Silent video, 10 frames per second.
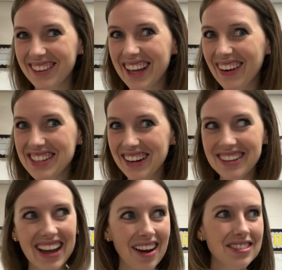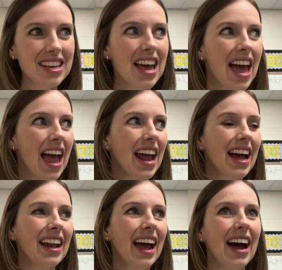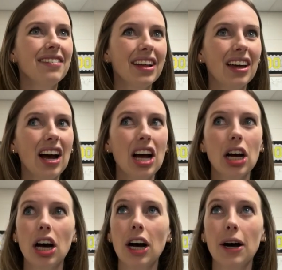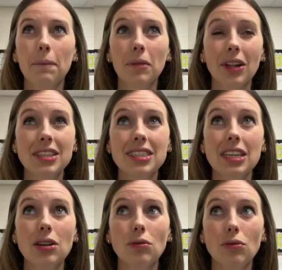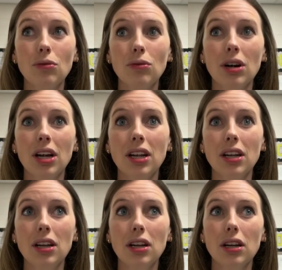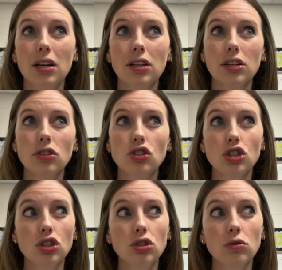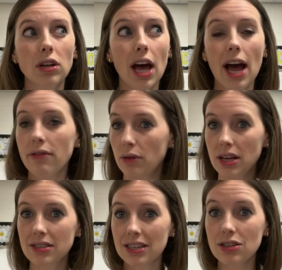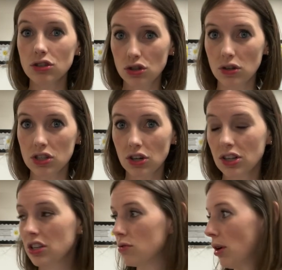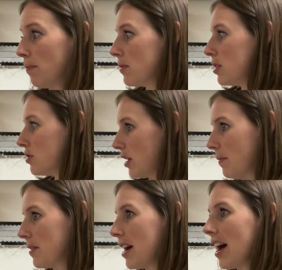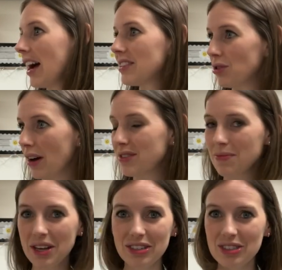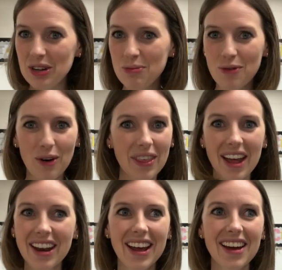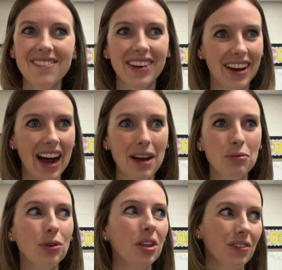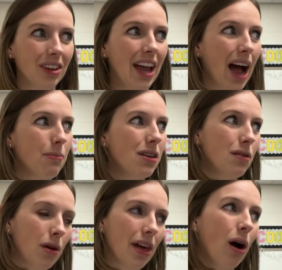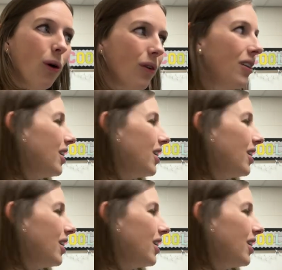with how it turned out. And I have like, um, let's see, one, two and a half weeks until students are in this room. So I still have some things to do before then, but I'm really, really happy with how